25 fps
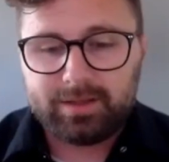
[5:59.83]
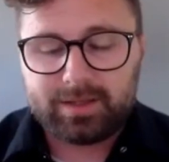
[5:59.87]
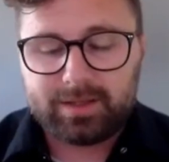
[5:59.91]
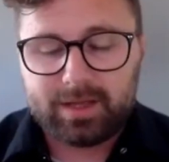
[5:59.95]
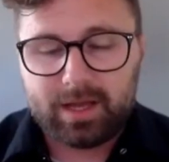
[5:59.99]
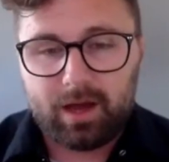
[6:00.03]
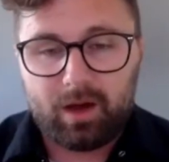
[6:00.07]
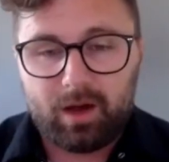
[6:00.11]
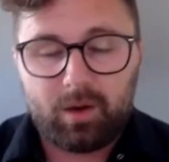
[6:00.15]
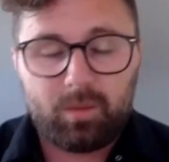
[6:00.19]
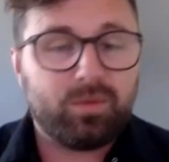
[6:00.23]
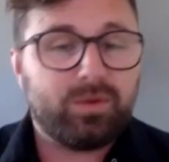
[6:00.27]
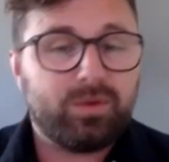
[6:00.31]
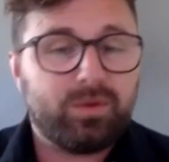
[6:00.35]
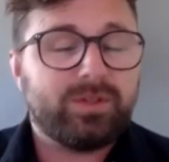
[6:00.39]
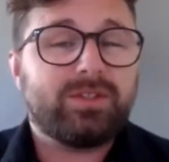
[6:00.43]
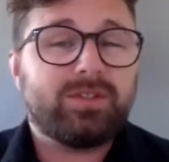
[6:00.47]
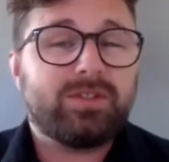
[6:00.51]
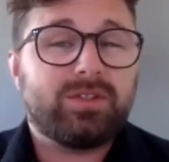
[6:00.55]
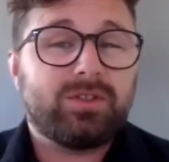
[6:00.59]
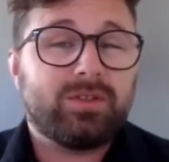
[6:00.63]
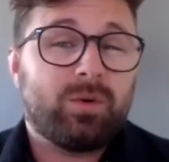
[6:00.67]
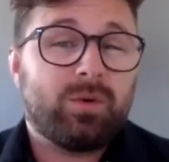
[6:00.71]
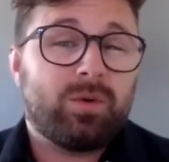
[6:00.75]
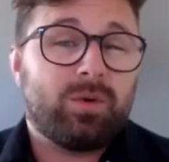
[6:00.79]
to help
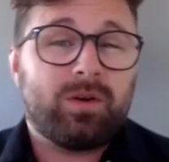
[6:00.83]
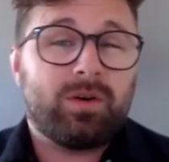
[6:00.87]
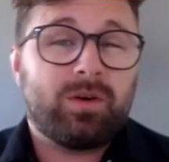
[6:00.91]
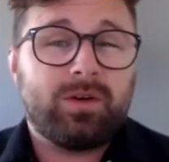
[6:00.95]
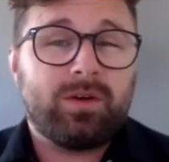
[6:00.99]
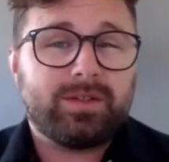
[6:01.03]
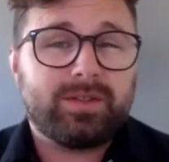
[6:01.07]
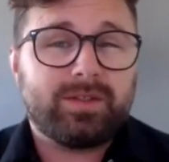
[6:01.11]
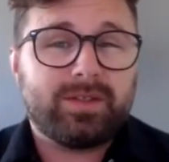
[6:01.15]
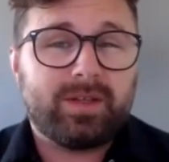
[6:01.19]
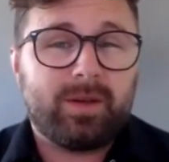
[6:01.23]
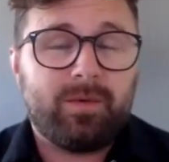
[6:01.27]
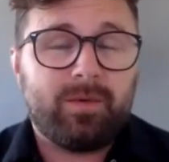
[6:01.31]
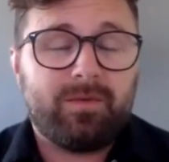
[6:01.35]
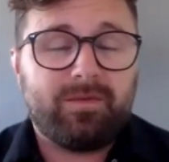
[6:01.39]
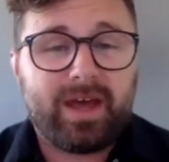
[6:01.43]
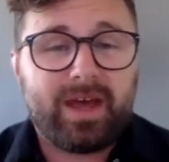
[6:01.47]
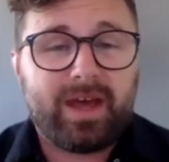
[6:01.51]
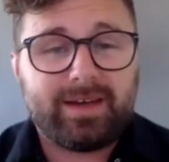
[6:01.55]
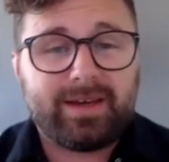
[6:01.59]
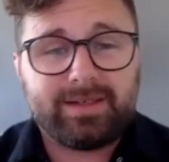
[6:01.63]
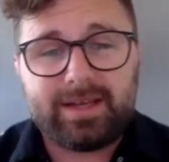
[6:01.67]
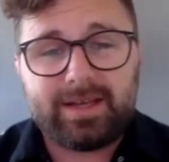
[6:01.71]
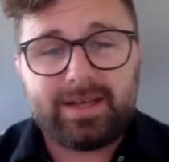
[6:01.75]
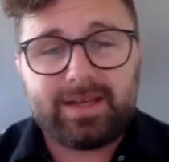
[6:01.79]
restore some of
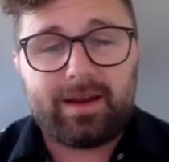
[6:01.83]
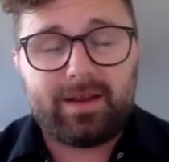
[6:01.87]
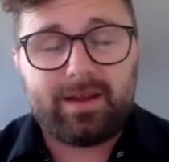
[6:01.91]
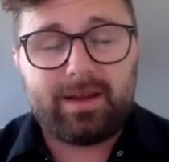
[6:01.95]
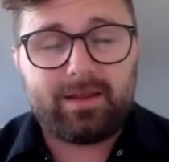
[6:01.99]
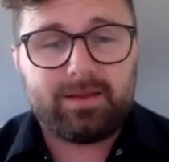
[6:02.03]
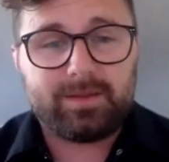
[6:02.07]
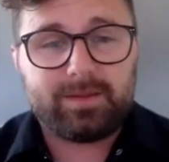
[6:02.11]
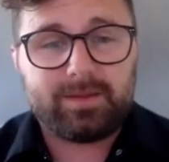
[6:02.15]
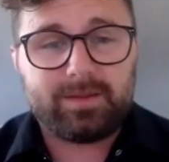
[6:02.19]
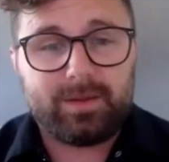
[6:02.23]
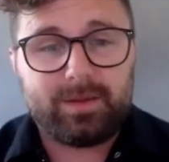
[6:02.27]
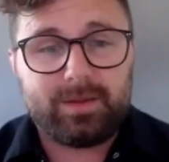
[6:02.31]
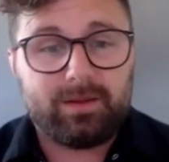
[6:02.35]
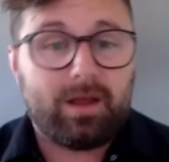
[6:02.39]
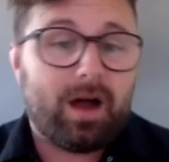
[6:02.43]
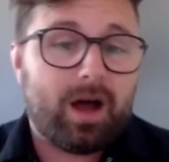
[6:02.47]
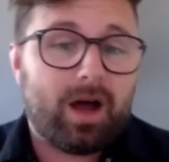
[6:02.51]
that data that's been